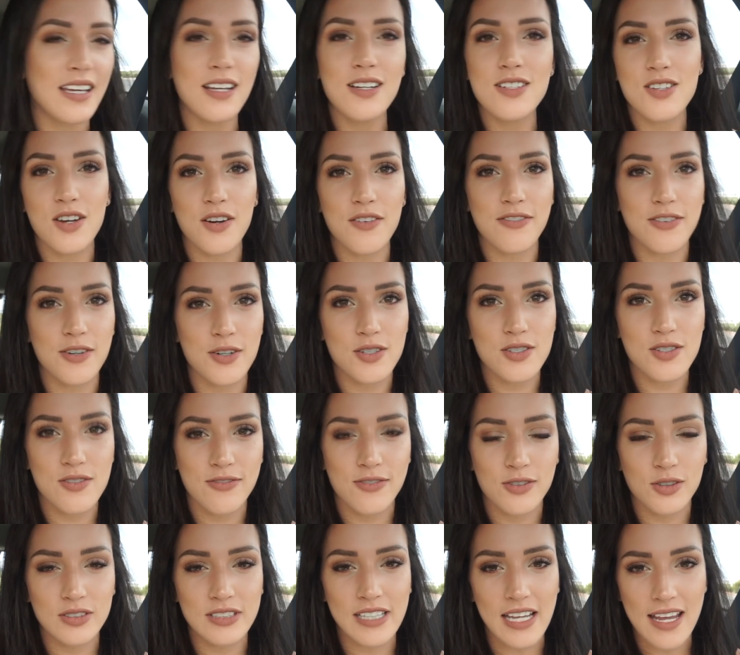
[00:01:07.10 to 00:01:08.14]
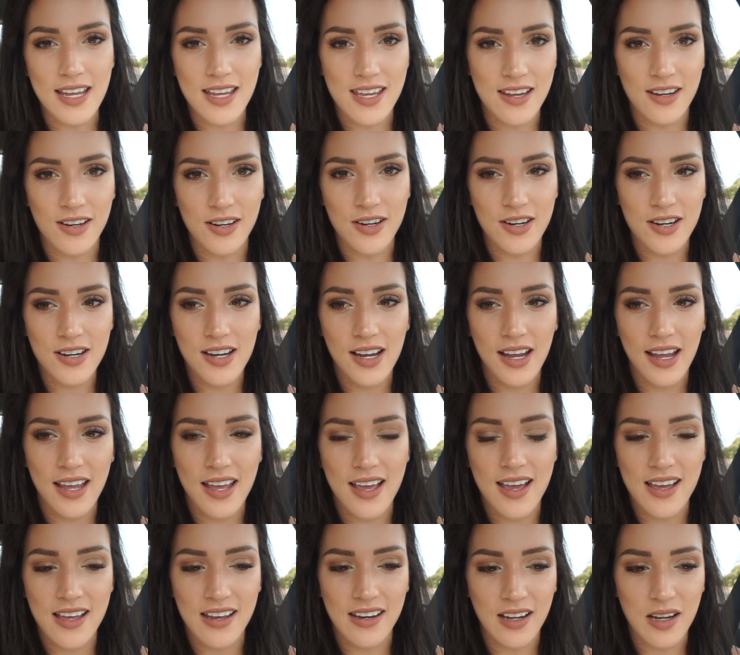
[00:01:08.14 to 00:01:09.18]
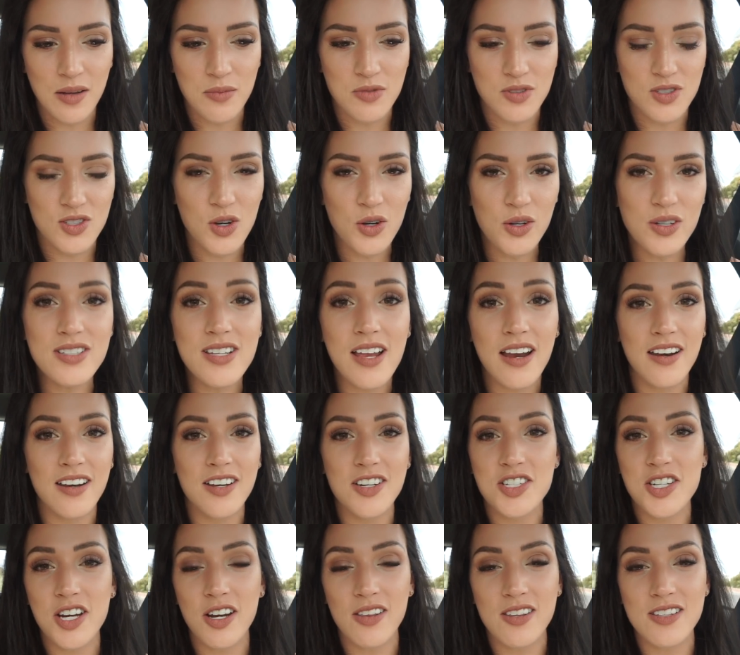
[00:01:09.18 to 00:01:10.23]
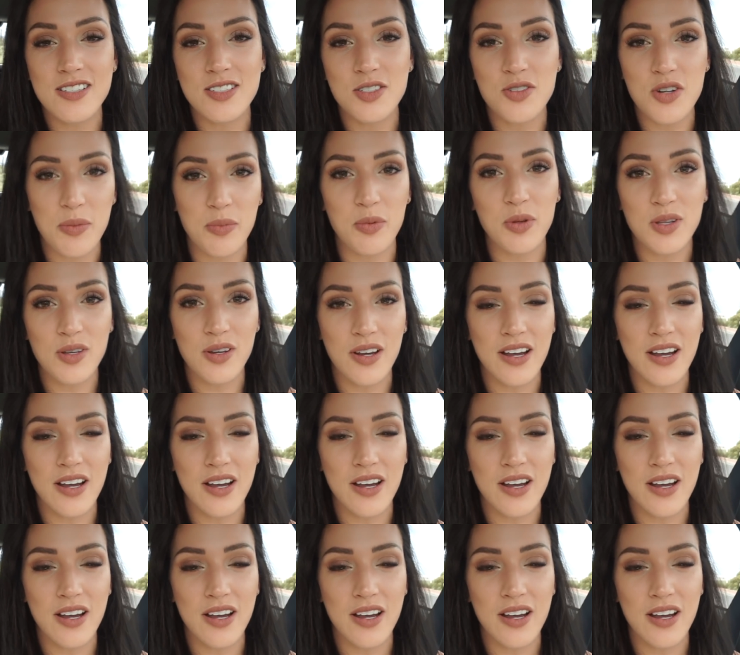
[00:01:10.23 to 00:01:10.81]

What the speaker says: It is our first full day here, and I'm so excited to share this trip with you